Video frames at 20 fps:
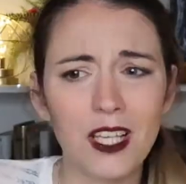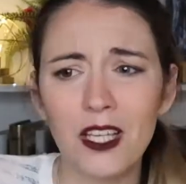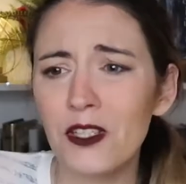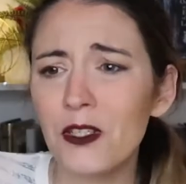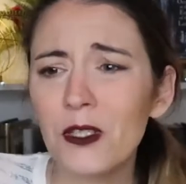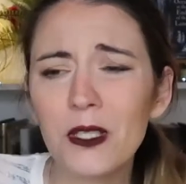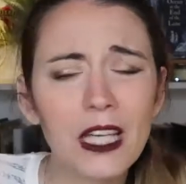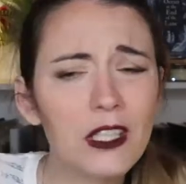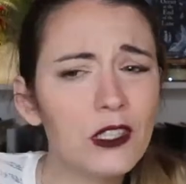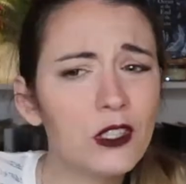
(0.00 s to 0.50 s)

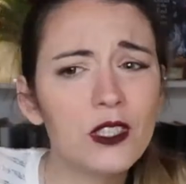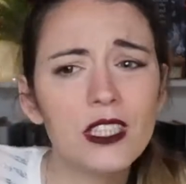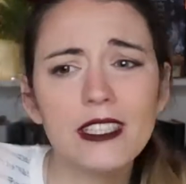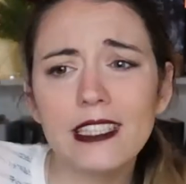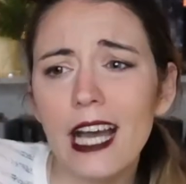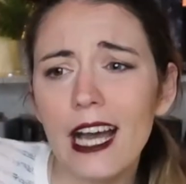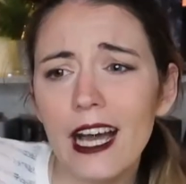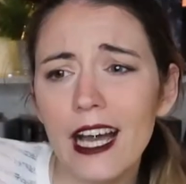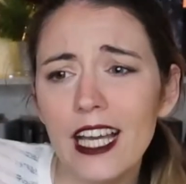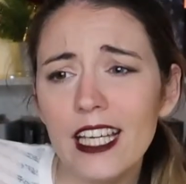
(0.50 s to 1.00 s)
you cannot
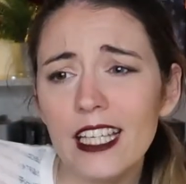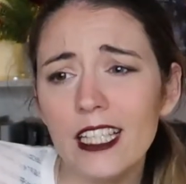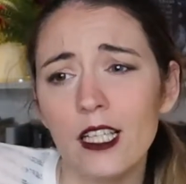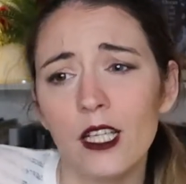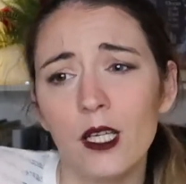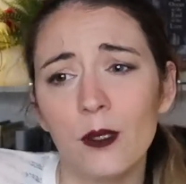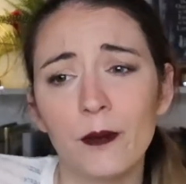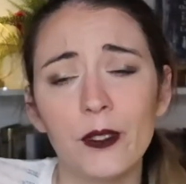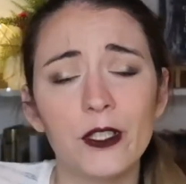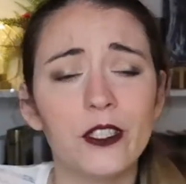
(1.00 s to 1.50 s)
die,
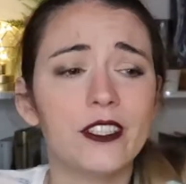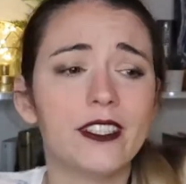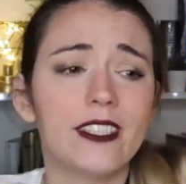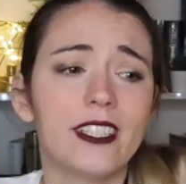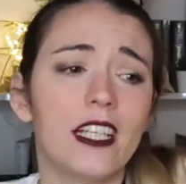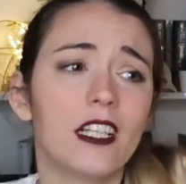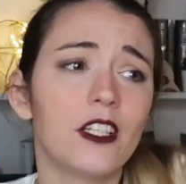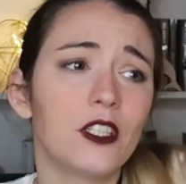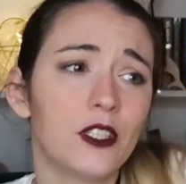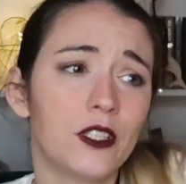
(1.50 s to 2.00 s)
but you
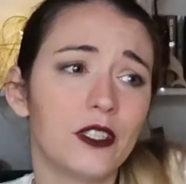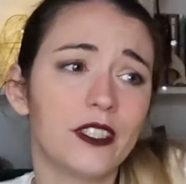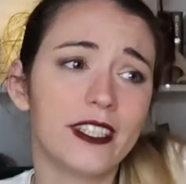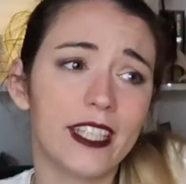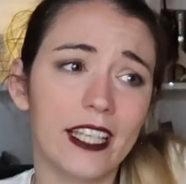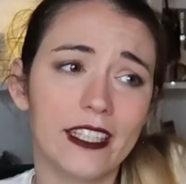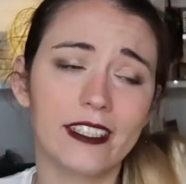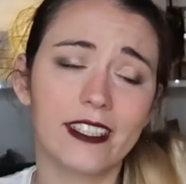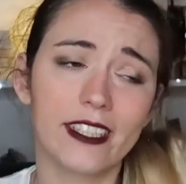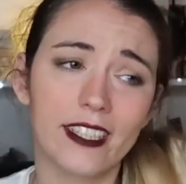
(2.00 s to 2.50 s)
still could
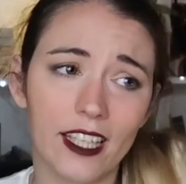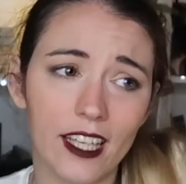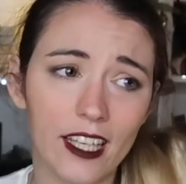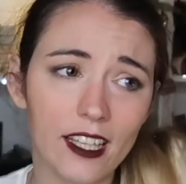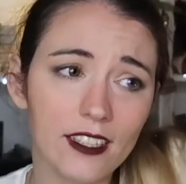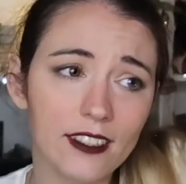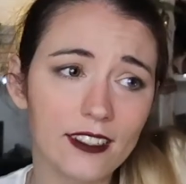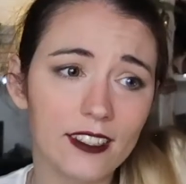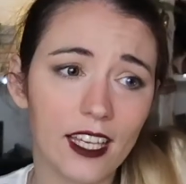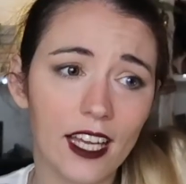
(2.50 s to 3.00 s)
get
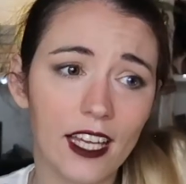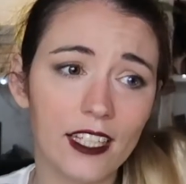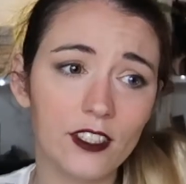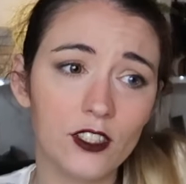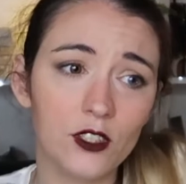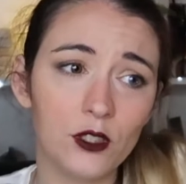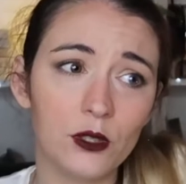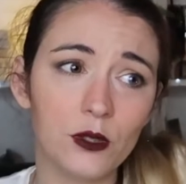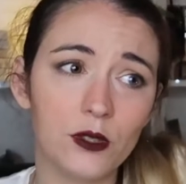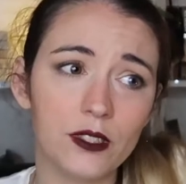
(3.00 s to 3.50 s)
killed and
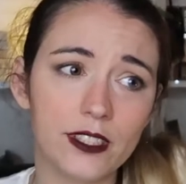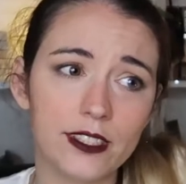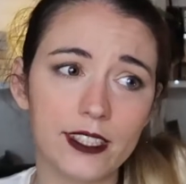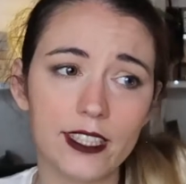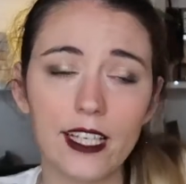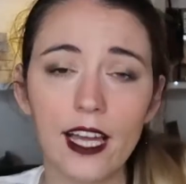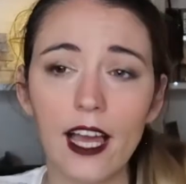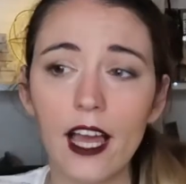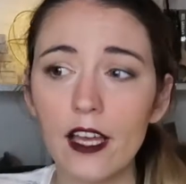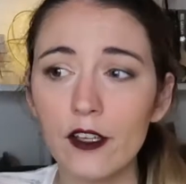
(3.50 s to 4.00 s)
you
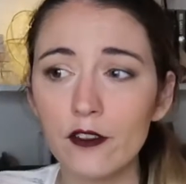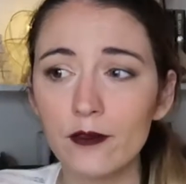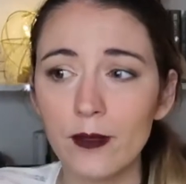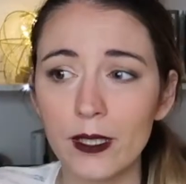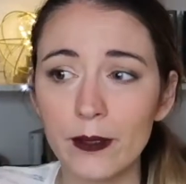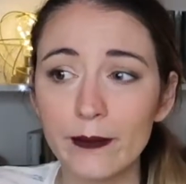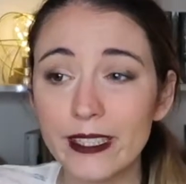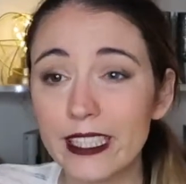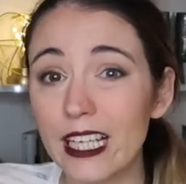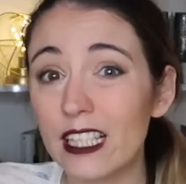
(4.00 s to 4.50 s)
still have
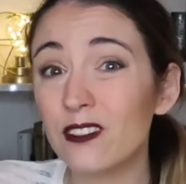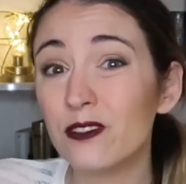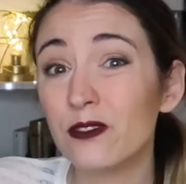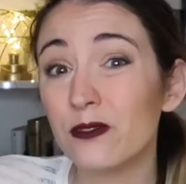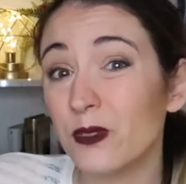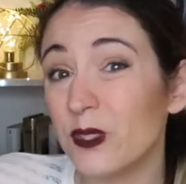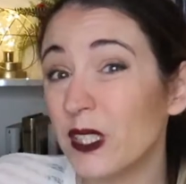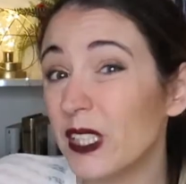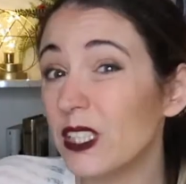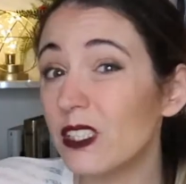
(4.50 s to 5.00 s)
maybe that
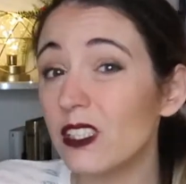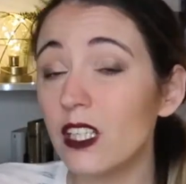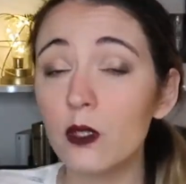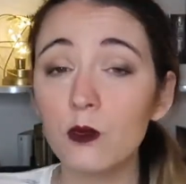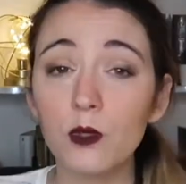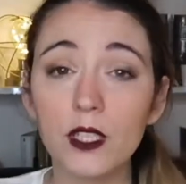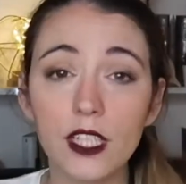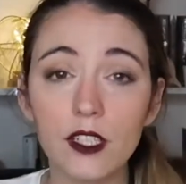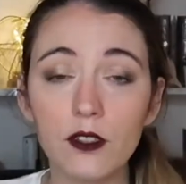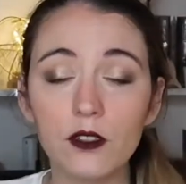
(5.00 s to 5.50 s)
fear or
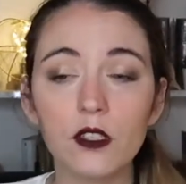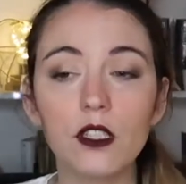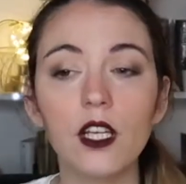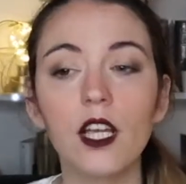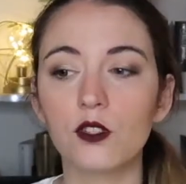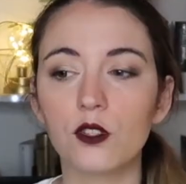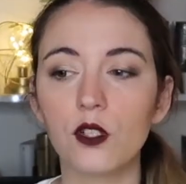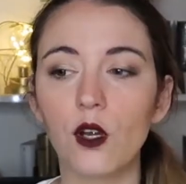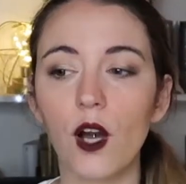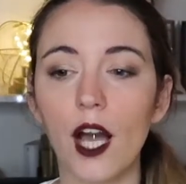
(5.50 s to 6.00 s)
whatever.
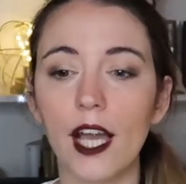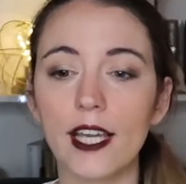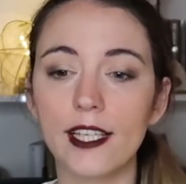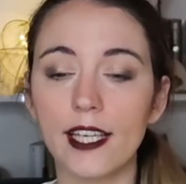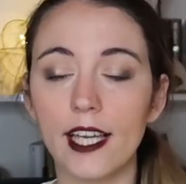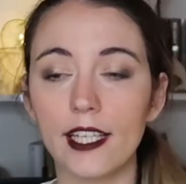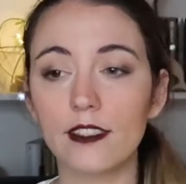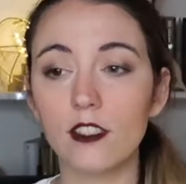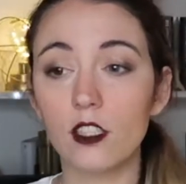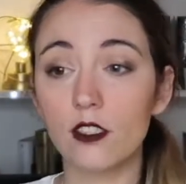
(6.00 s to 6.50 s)
So I
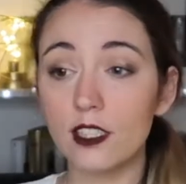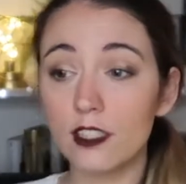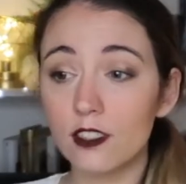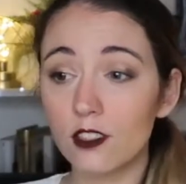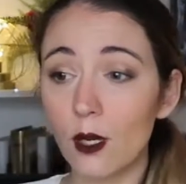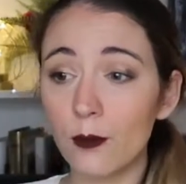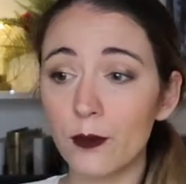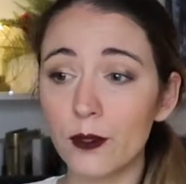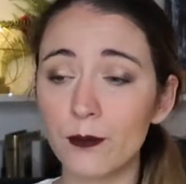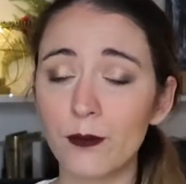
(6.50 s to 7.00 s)
get the
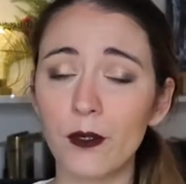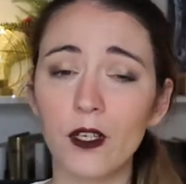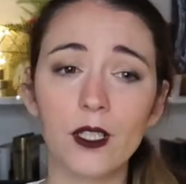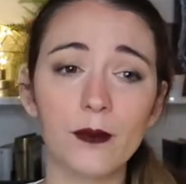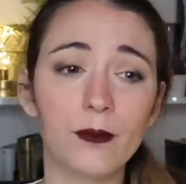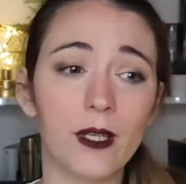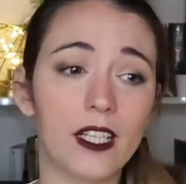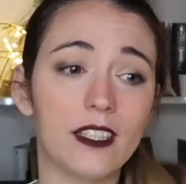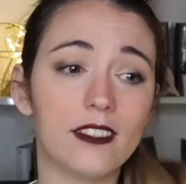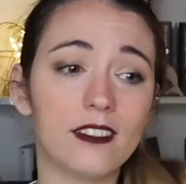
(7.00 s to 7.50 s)
dystopian part,
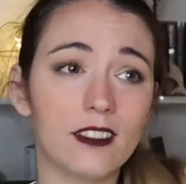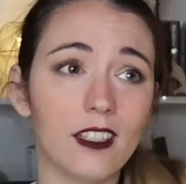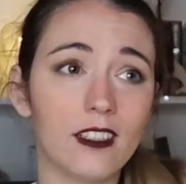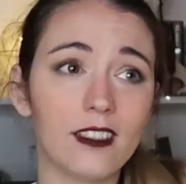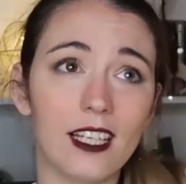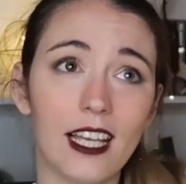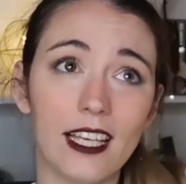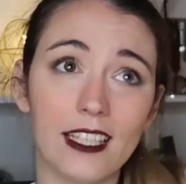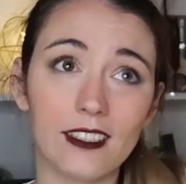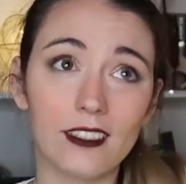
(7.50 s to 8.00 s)
but it's not
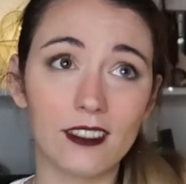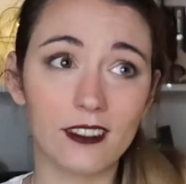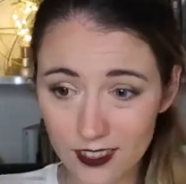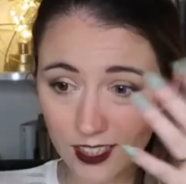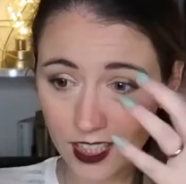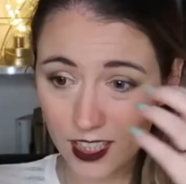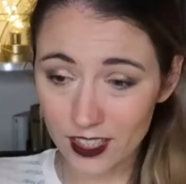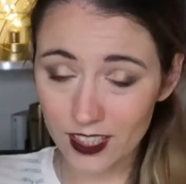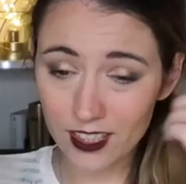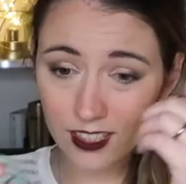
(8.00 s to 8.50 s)
like
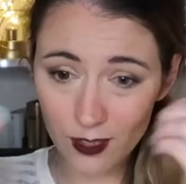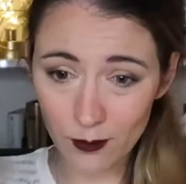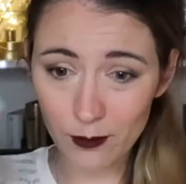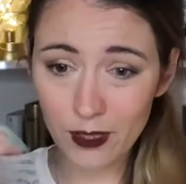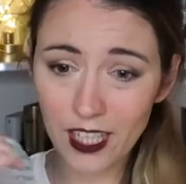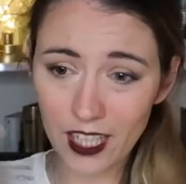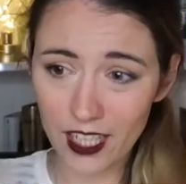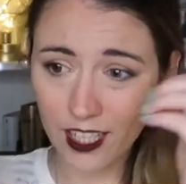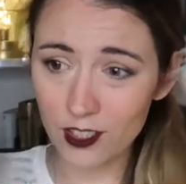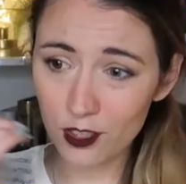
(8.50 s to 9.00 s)
there is some
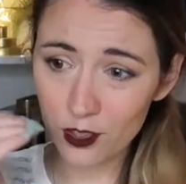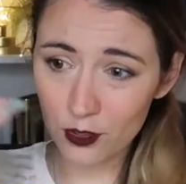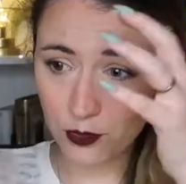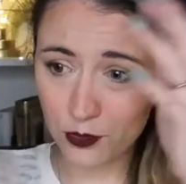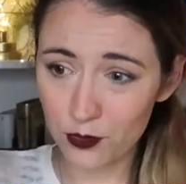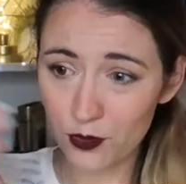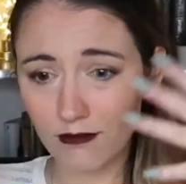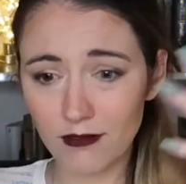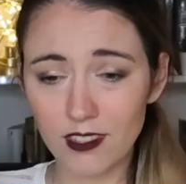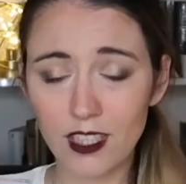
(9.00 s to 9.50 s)
kind
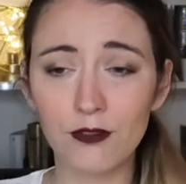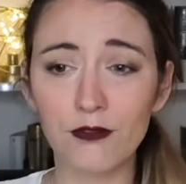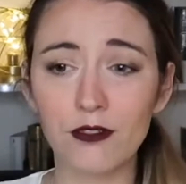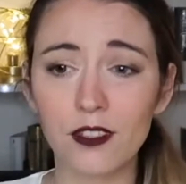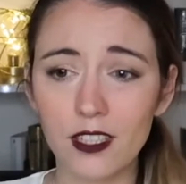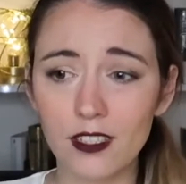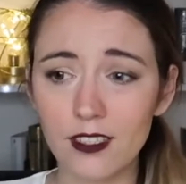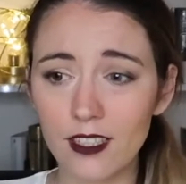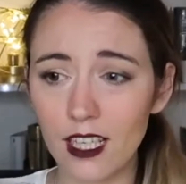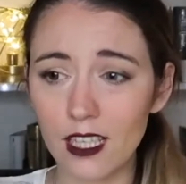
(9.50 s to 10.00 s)
of
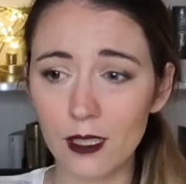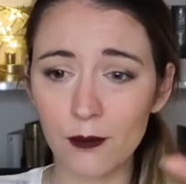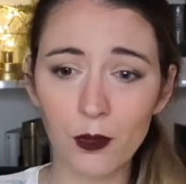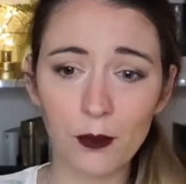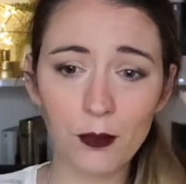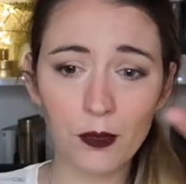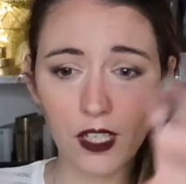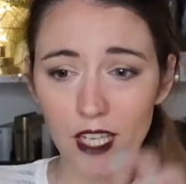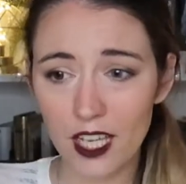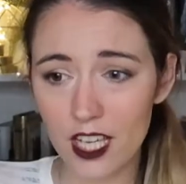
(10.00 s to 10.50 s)
different like
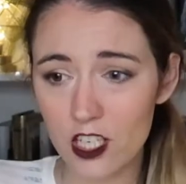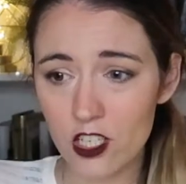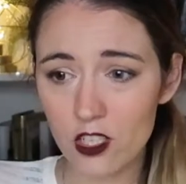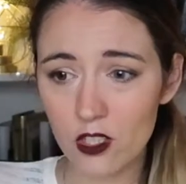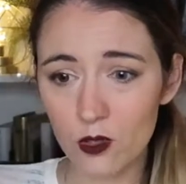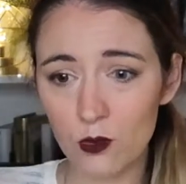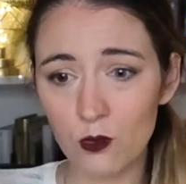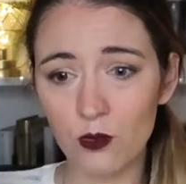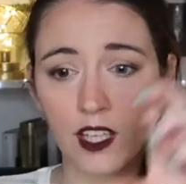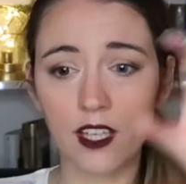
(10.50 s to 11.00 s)

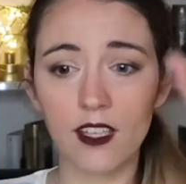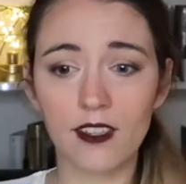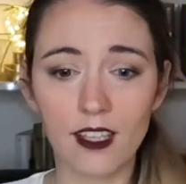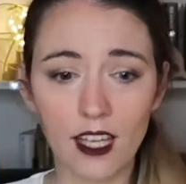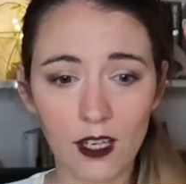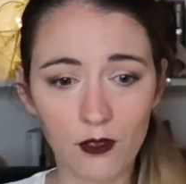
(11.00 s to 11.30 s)
populations with